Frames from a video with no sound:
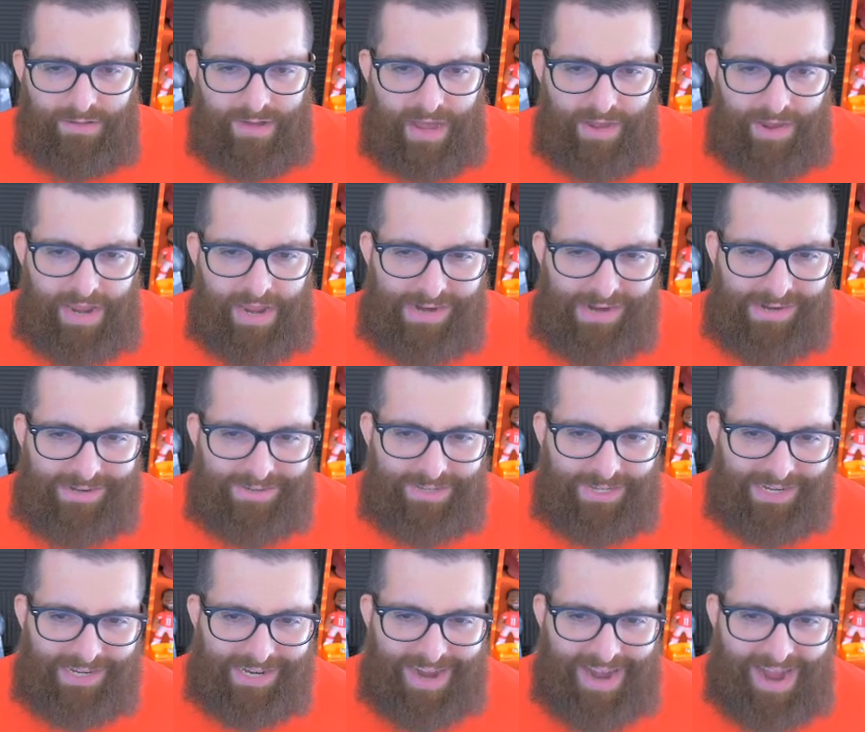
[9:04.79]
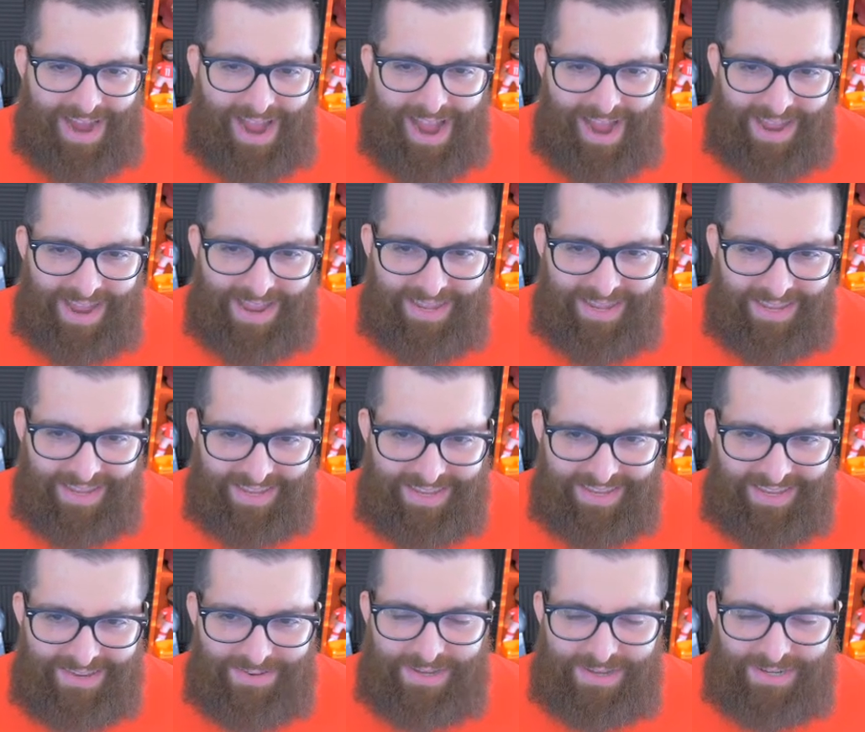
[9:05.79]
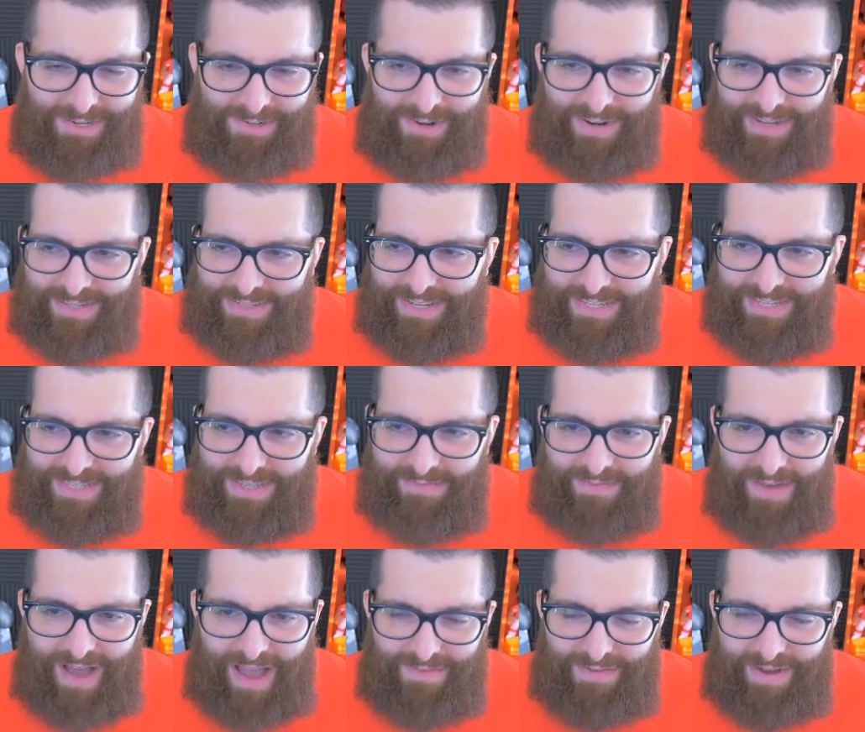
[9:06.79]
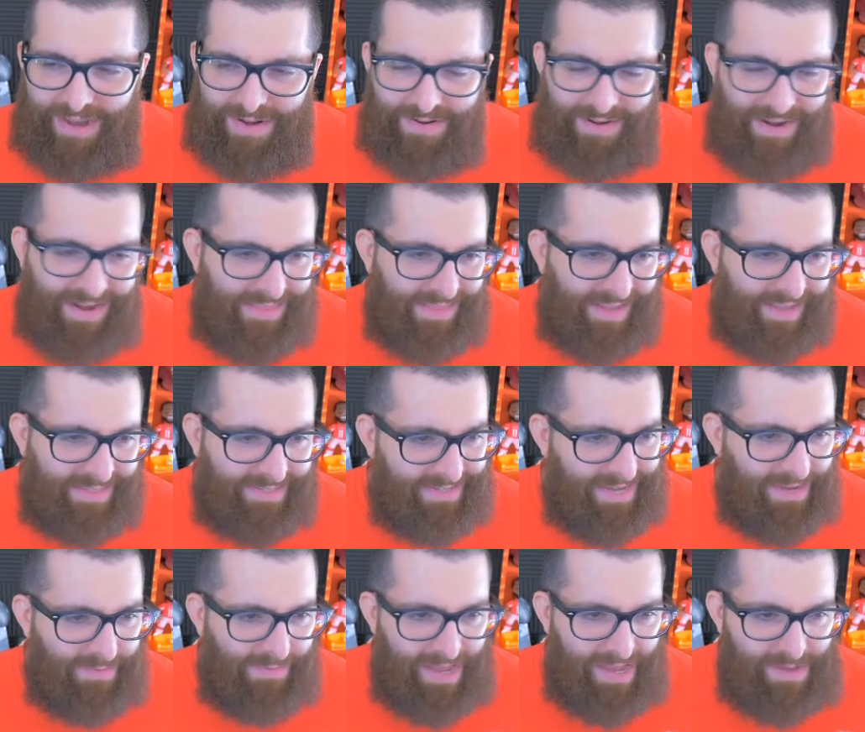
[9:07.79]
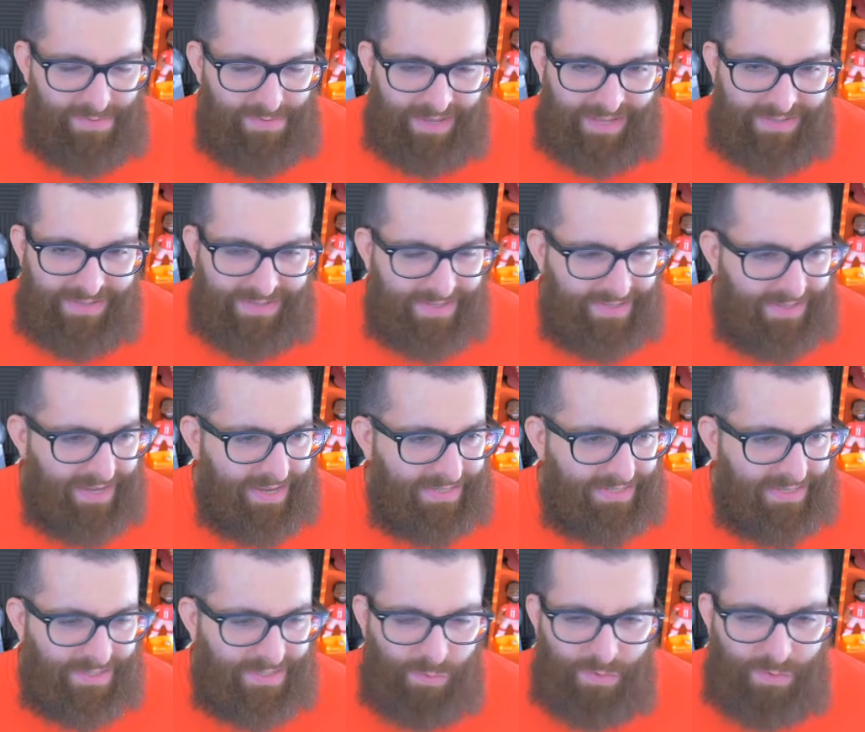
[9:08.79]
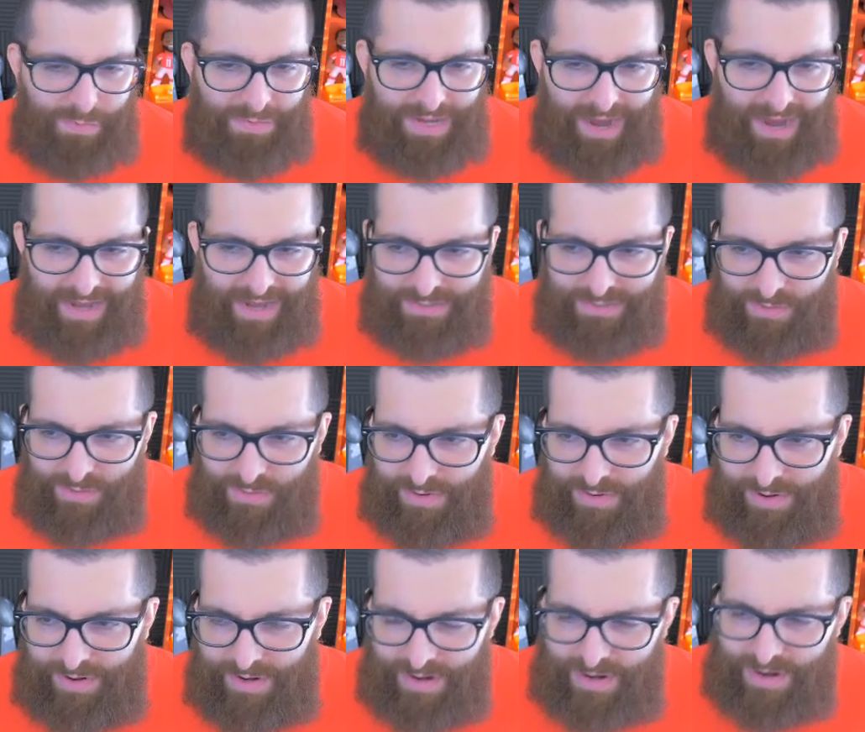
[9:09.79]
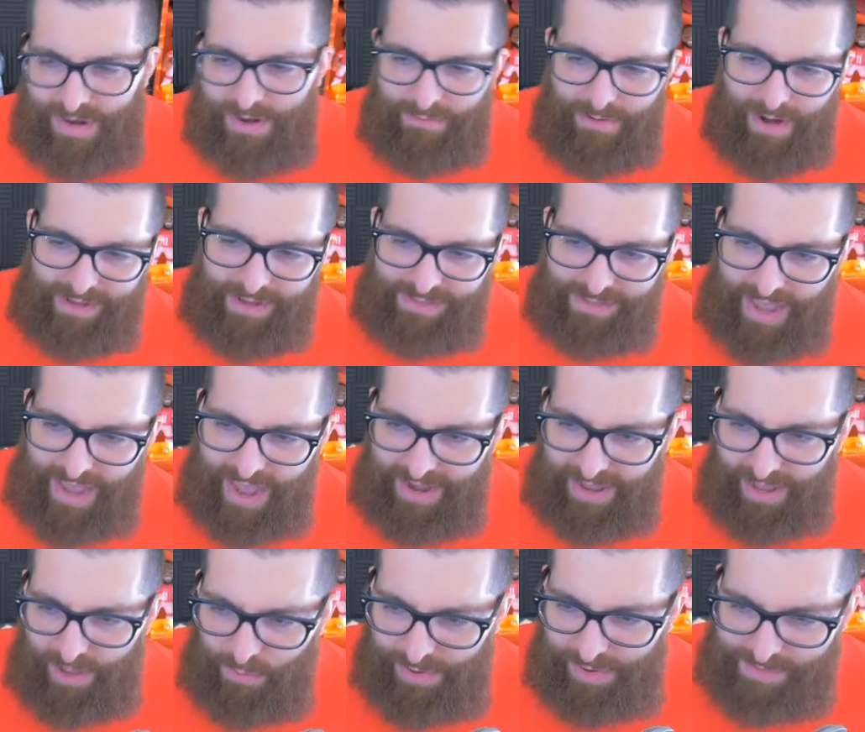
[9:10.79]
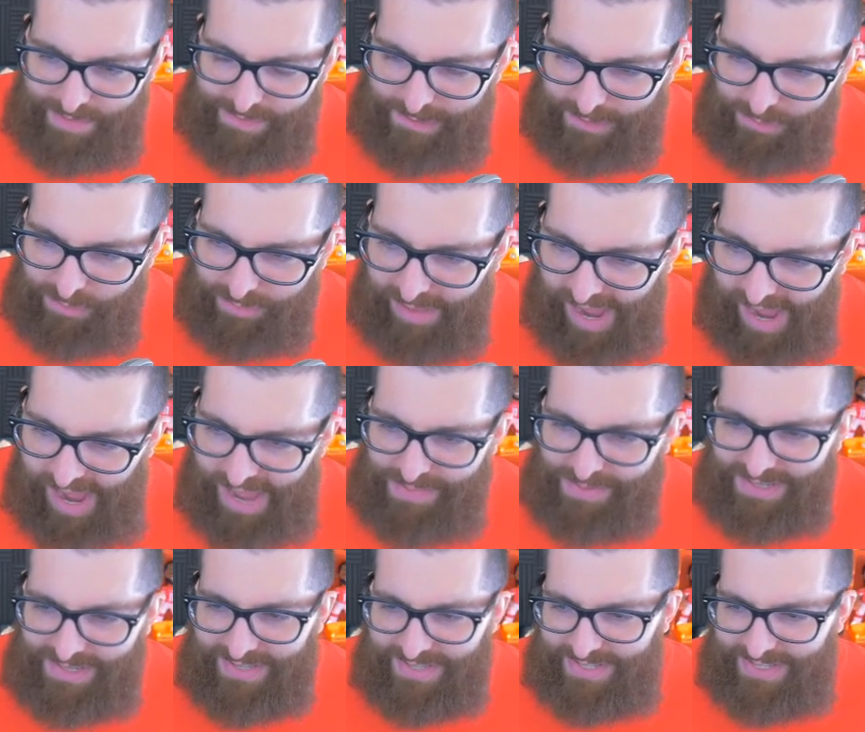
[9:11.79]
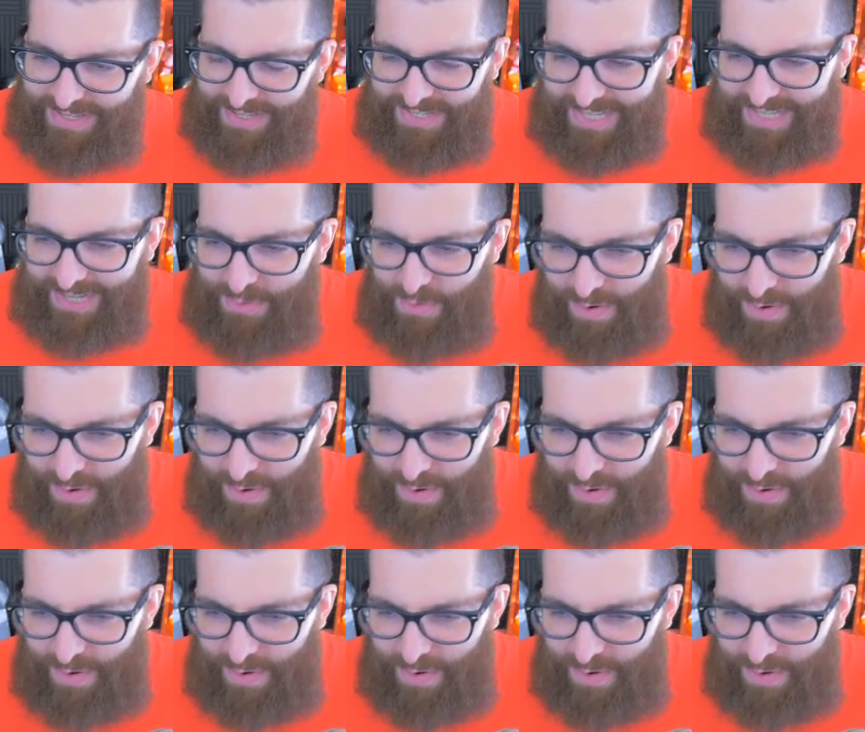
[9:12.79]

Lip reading: Now here's a guy you can trust. 6,500 in that same game against the Texans will be high scoring. Ryan Tannehill, one of the most reliable, consistent